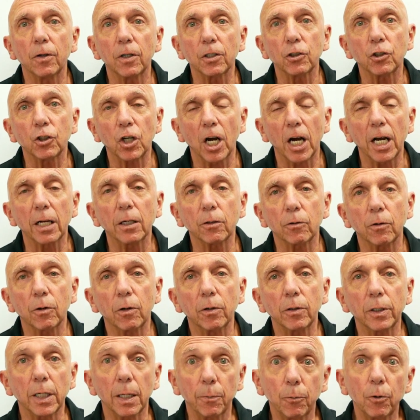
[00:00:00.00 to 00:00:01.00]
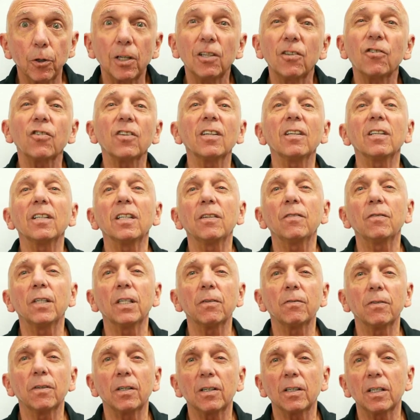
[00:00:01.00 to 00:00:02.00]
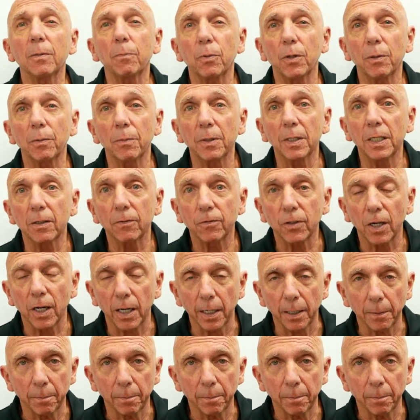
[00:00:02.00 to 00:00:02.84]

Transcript: child growing up. We still live in a very primitive time.